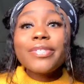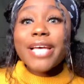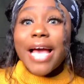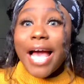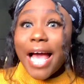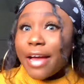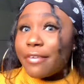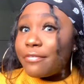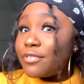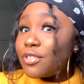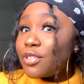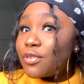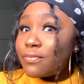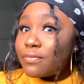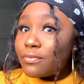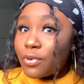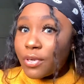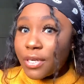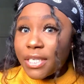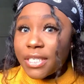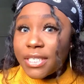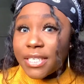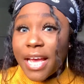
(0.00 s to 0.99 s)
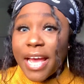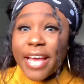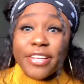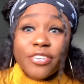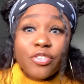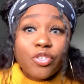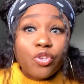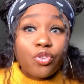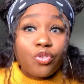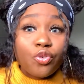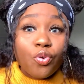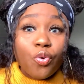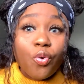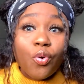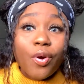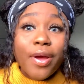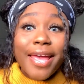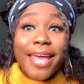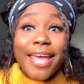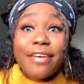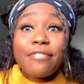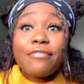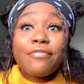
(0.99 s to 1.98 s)
have to monetize your
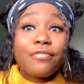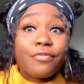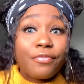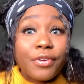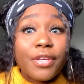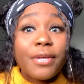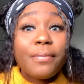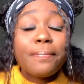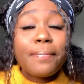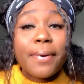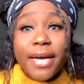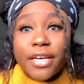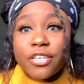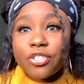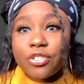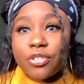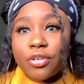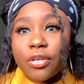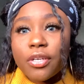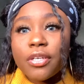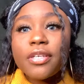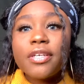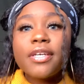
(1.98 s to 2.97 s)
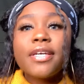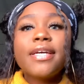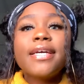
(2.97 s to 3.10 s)
every passion.